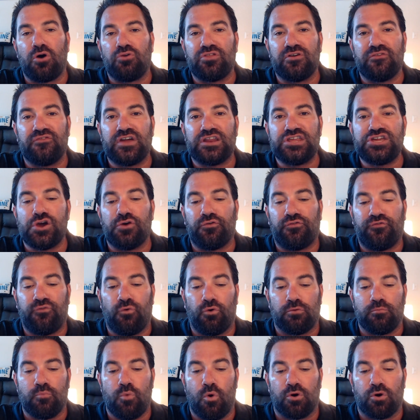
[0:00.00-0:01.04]
video
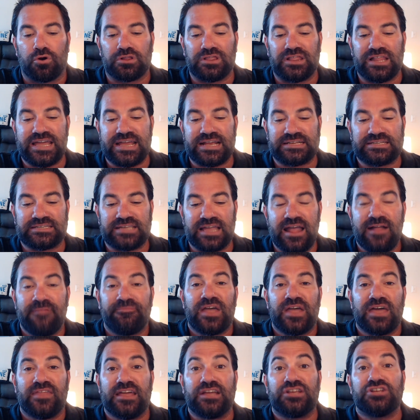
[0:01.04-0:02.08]
for more links.
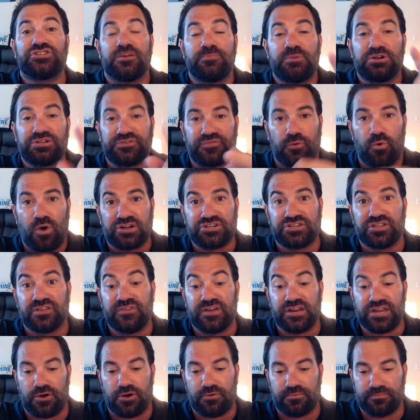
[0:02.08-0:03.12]
And thank you so much for watching the video.